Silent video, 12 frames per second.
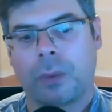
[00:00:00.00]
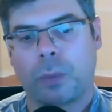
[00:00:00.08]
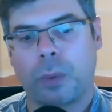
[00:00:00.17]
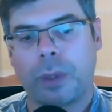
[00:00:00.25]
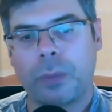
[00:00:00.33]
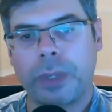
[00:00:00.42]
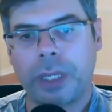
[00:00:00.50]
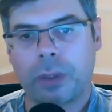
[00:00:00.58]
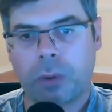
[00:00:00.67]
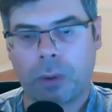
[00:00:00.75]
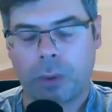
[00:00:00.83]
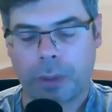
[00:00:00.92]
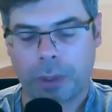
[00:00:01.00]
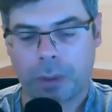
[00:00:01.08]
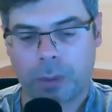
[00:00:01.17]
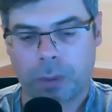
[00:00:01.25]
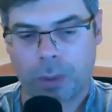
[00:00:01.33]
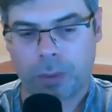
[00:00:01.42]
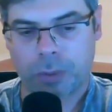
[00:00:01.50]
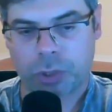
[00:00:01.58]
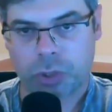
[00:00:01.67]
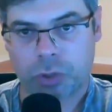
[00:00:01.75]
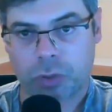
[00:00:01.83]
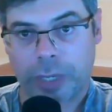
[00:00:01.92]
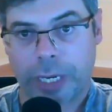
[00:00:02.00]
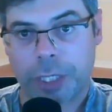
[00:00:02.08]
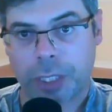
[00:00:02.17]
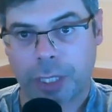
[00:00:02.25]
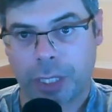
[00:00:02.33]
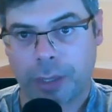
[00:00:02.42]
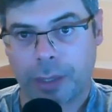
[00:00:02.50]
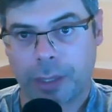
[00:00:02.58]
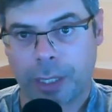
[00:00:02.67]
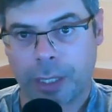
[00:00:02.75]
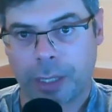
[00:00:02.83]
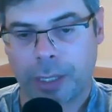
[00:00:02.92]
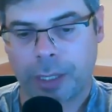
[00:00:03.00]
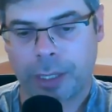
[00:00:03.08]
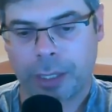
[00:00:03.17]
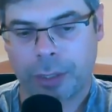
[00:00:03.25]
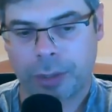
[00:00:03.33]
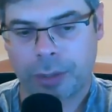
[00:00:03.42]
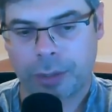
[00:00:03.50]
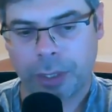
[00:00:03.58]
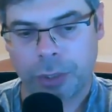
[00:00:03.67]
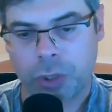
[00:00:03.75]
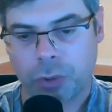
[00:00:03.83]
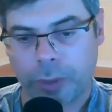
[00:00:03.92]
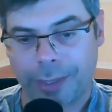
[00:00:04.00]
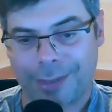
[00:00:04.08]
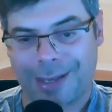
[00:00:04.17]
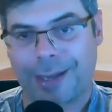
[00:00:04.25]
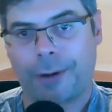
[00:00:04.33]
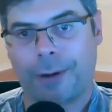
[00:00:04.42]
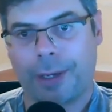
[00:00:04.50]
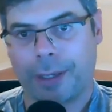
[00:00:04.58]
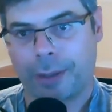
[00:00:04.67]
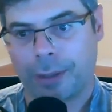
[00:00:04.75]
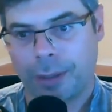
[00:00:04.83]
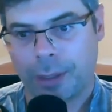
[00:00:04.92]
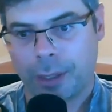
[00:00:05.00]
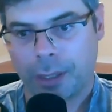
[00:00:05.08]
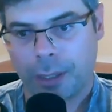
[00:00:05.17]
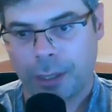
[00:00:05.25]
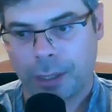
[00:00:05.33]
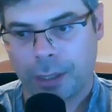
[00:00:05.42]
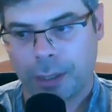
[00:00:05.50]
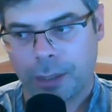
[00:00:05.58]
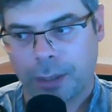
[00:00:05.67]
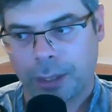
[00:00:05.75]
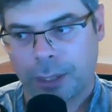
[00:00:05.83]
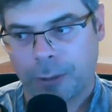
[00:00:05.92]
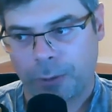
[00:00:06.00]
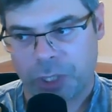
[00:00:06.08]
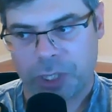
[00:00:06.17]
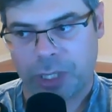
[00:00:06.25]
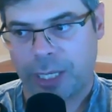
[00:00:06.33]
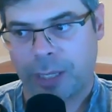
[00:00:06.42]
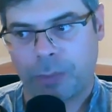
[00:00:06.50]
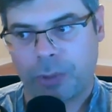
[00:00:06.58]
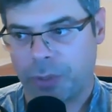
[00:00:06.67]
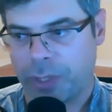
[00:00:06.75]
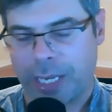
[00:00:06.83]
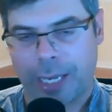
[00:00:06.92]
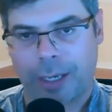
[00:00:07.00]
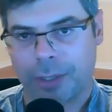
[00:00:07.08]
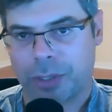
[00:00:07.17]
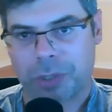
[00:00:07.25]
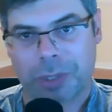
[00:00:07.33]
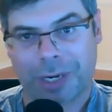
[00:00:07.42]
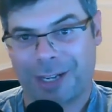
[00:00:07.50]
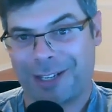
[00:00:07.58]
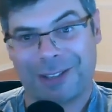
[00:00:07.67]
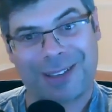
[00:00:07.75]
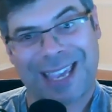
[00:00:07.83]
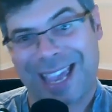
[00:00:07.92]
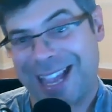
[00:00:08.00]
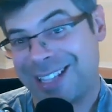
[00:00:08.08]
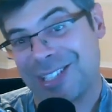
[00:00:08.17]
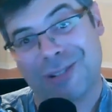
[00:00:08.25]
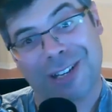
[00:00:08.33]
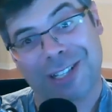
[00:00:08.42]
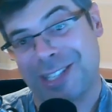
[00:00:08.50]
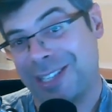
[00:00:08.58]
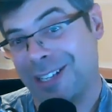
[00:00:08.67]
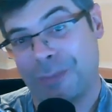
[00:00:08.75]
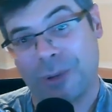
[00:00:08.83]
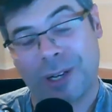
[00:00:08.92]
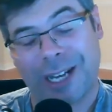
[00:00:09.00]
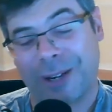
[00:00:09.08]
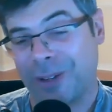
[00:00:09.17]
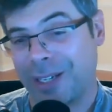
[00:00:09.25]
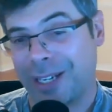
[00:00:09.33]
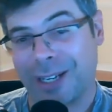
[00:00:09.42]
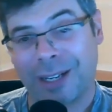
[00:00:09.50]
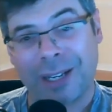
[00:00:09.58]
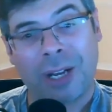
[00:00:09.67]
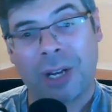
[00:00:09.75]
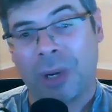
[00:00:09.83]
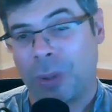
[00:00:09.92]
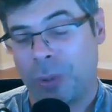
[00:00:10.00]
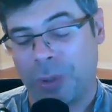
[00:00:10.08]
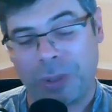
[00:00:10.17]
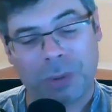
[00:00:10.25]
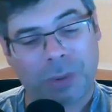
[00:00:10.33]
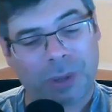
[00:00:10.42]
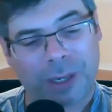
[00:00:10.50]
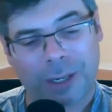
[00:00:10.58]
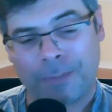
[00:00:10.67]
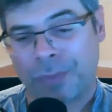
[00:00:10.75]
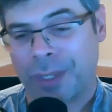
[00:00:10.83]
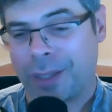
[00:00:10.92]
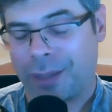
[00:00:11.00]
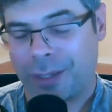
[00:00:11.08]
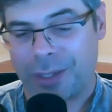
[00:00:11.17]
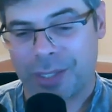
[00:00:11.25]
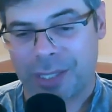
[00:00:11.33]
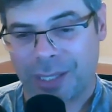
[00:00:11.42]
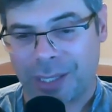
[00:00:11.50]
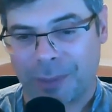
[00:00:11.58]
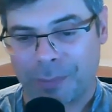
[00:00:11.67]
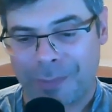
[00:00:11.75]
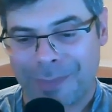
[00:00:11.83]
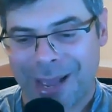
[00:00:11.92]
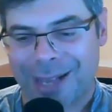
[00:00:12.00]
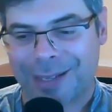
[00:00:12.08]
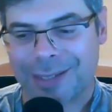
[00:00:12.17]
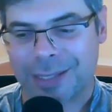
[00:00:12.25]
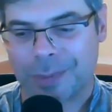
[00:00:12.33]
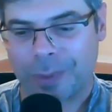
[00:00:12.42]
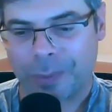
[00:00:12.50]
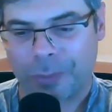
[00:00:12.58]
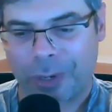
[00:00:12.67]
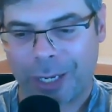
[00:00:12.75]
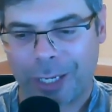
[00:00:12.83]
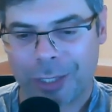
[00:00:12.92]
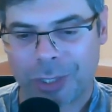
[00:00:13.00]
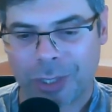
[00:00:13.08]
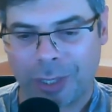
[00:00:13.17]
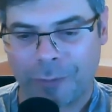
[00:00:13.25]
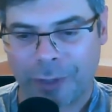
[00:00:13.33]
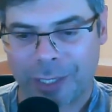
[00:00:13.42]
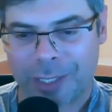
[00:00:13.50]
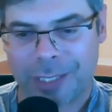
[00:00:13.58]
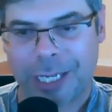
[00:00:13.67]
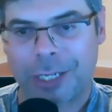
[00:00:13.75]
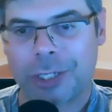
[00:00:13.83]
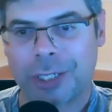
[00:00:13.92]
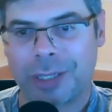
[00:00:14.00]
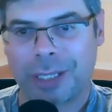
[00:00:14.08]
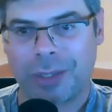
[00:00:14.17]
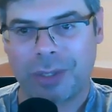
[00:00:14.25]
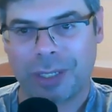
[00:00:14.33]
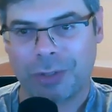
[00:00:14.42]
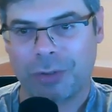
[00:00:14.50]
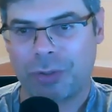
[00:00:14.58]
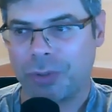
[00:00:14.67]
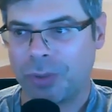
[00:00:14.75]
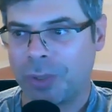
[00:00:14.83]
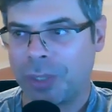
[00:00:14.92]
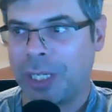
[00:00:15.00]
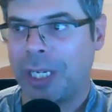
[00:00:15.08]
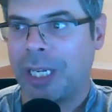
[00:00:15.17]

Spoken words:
When we quote unquote stretch a joint area, which the elbow, you can't stretch the elbow. I don't care who you are. There is a maximum range of extension that you can do